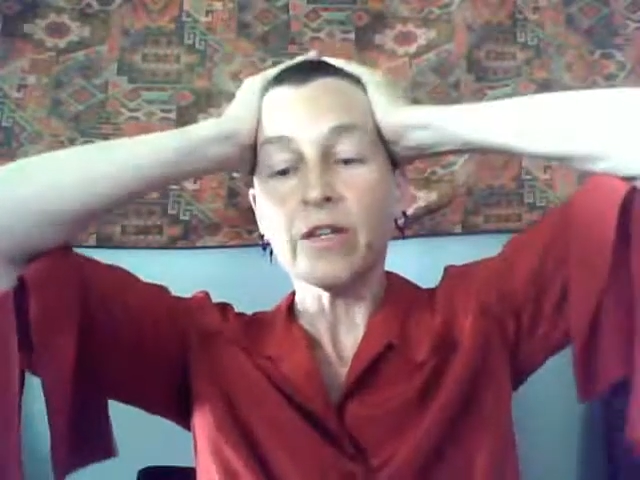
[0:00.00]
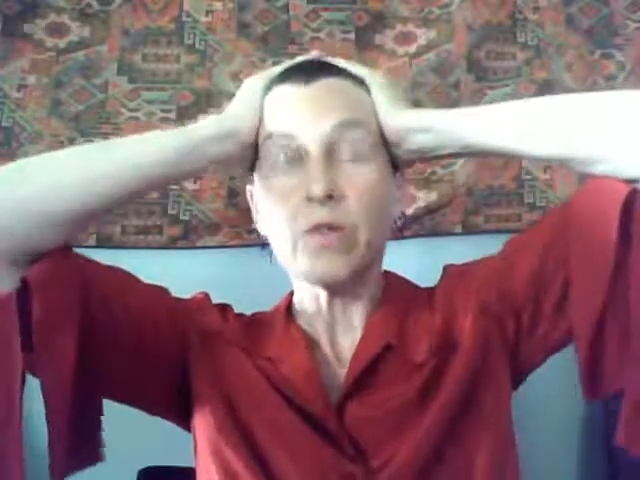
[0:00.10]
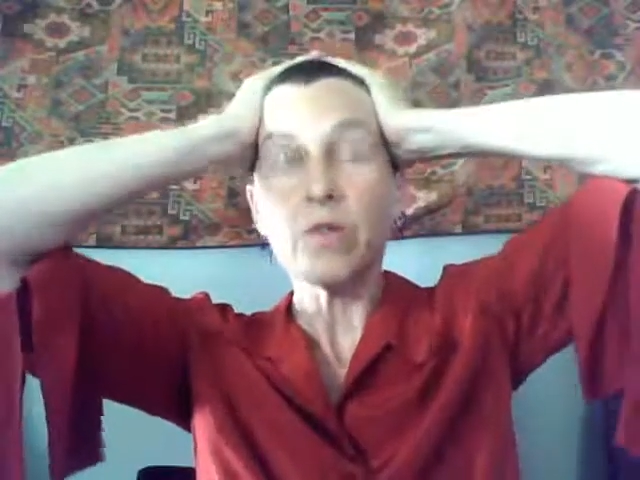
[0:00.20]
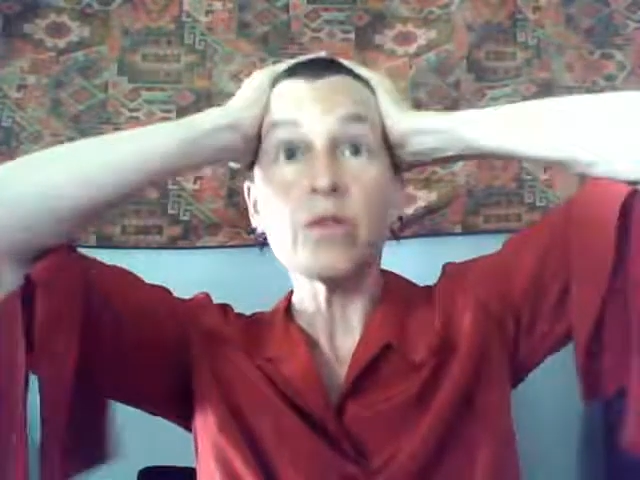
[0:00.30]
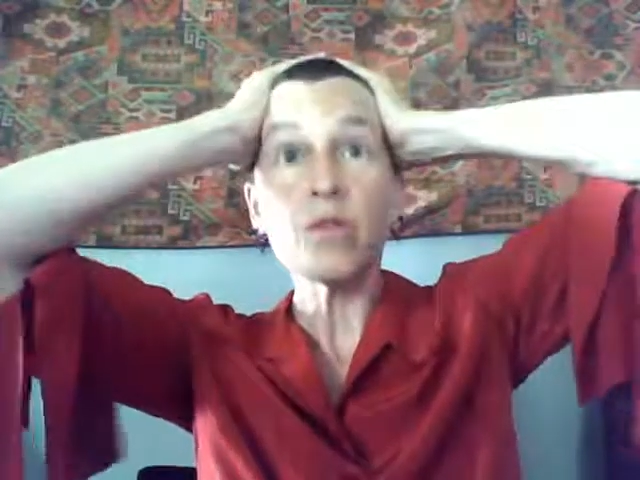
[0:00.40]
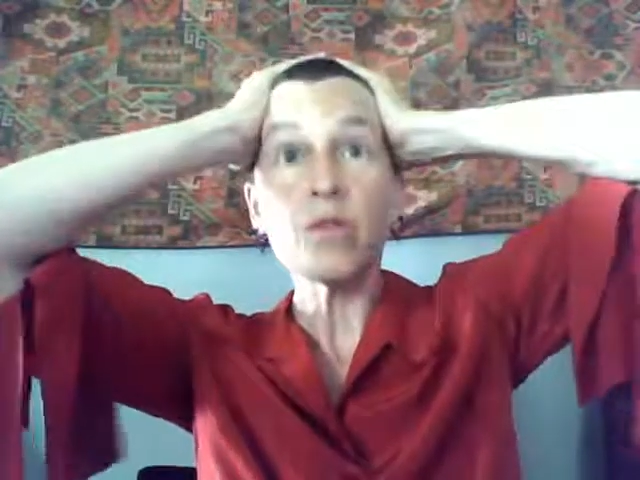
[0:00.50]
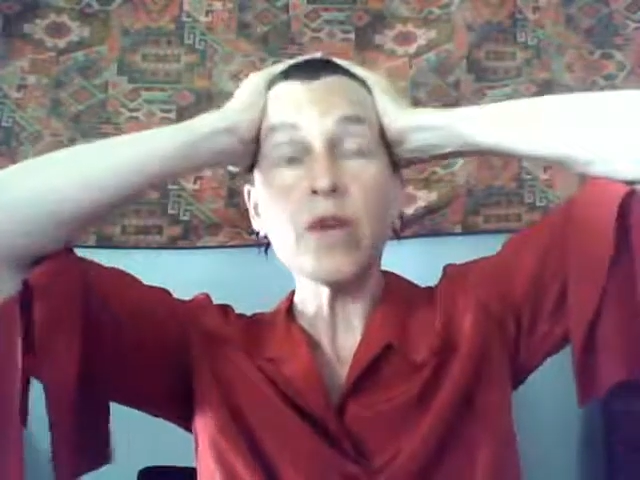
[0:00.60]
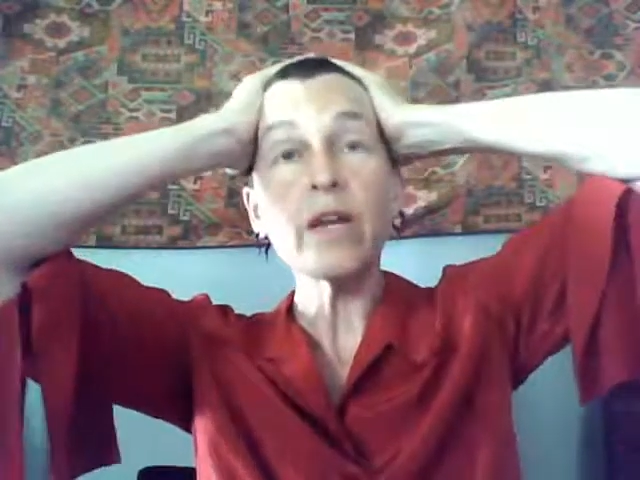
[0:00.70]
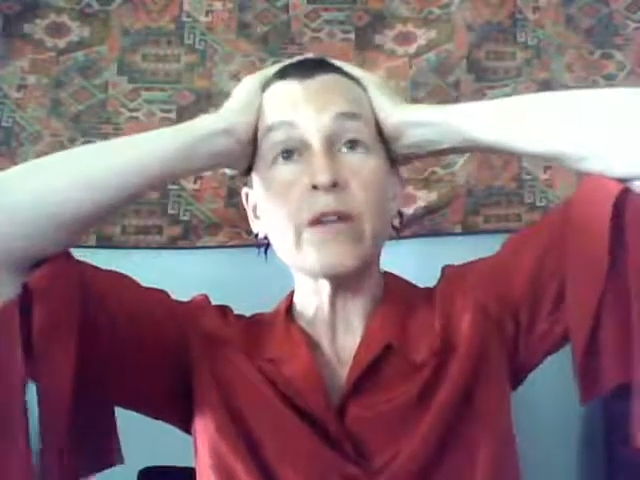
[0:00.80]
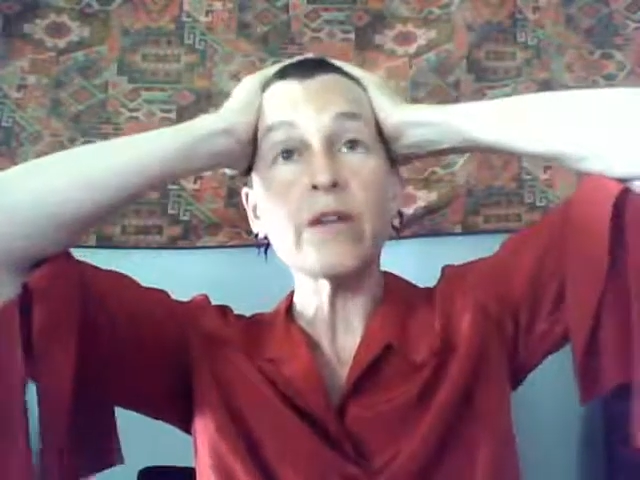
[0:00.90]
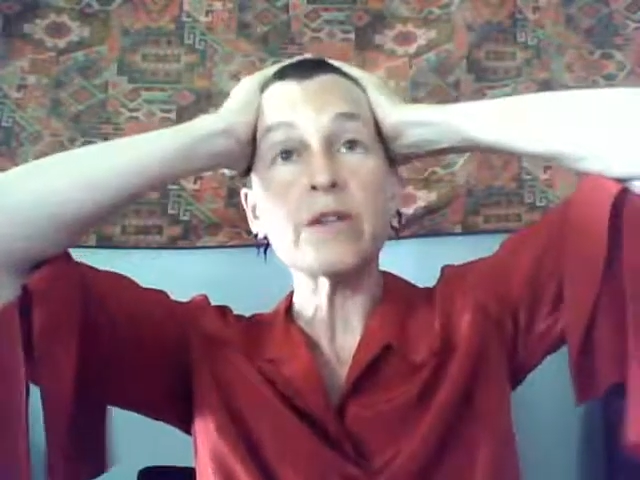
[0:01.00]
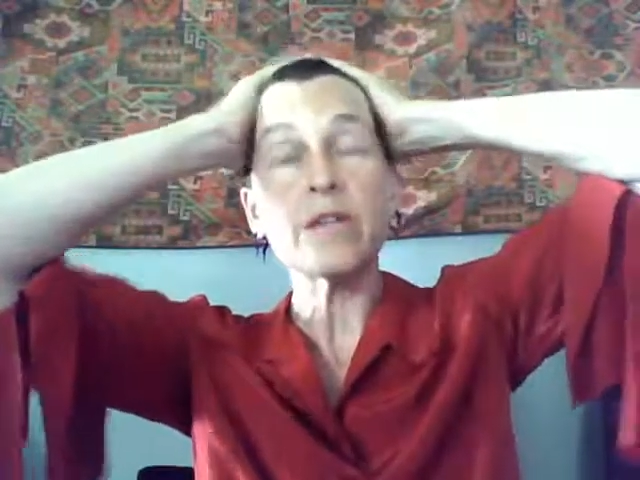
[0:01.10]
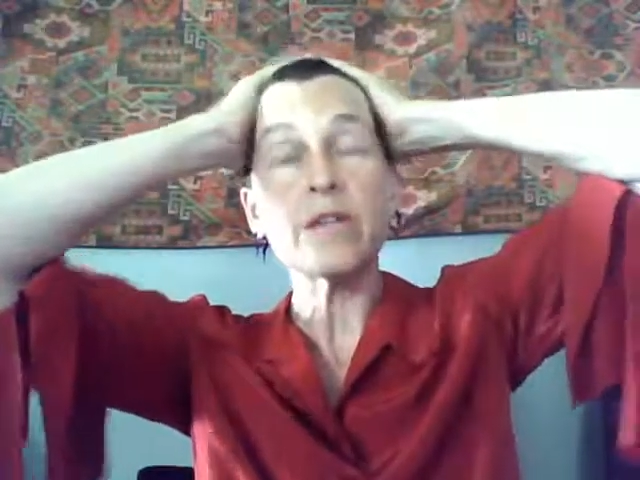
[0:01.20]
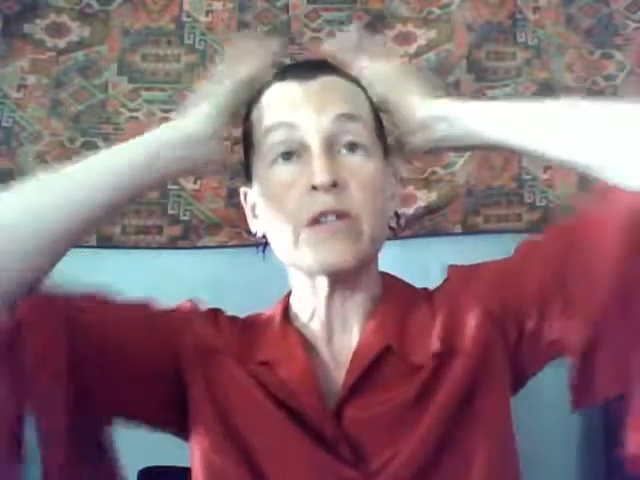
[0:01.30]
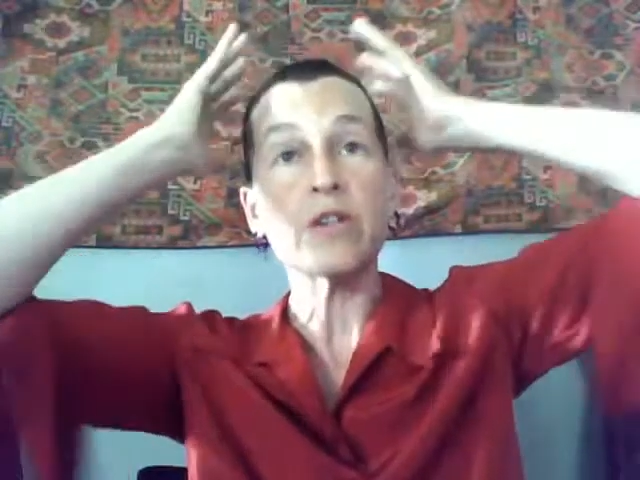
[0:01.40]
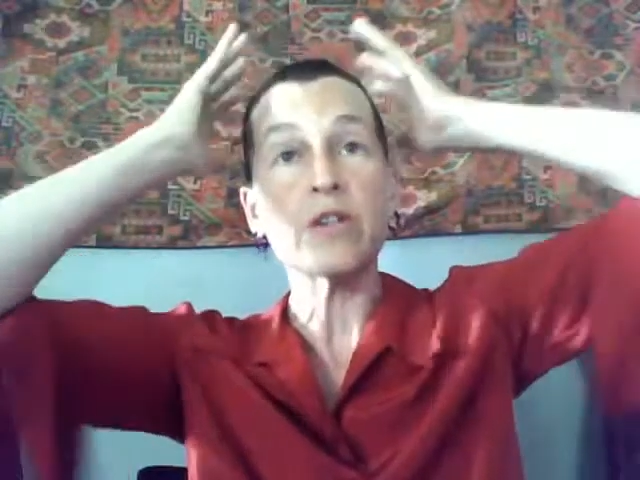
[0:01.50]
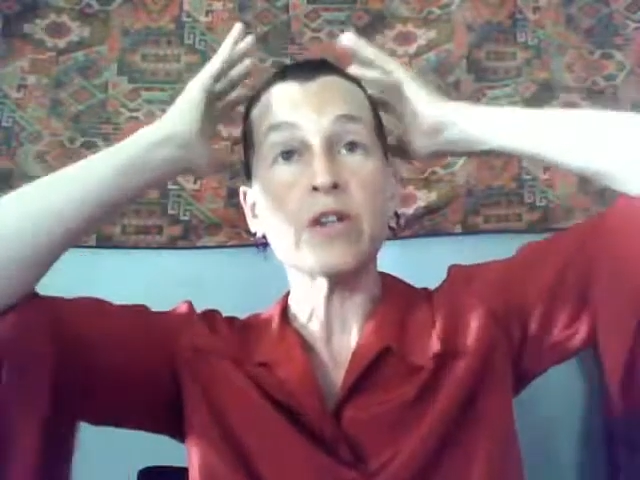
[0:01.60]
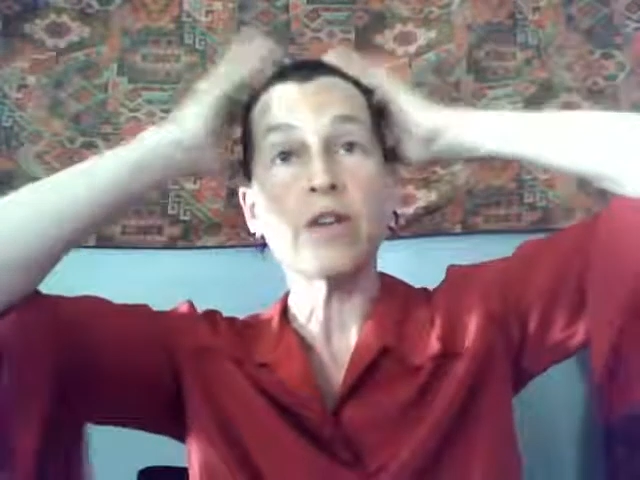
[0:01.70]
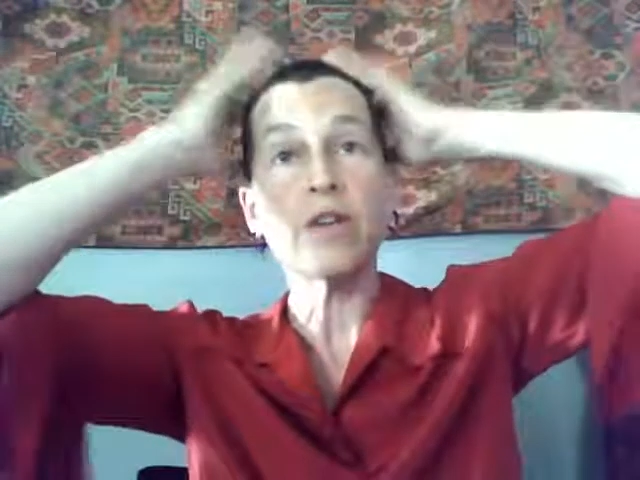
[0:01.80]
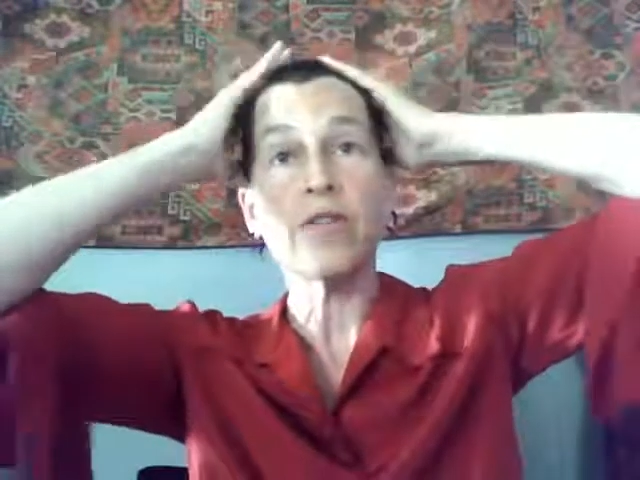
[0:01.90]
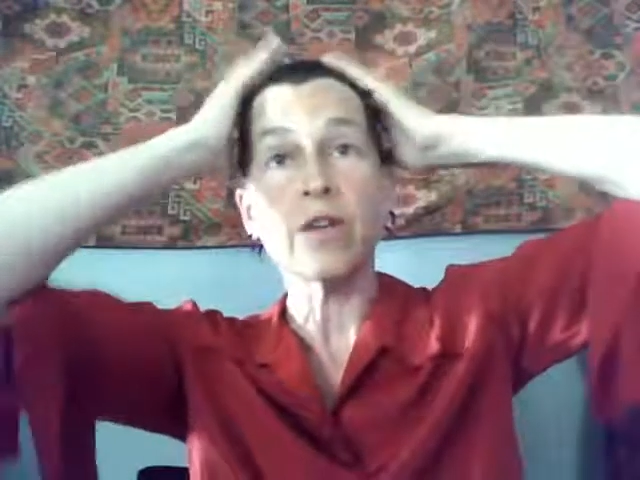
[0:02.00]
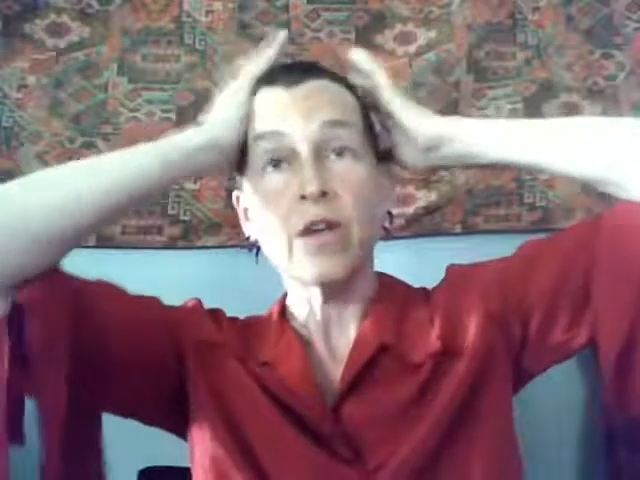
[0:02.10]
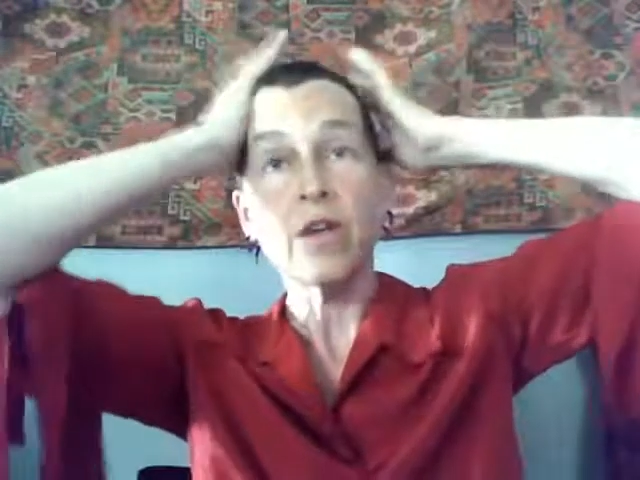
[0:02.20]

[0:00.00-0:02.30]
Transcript: So right now, this sensation I feel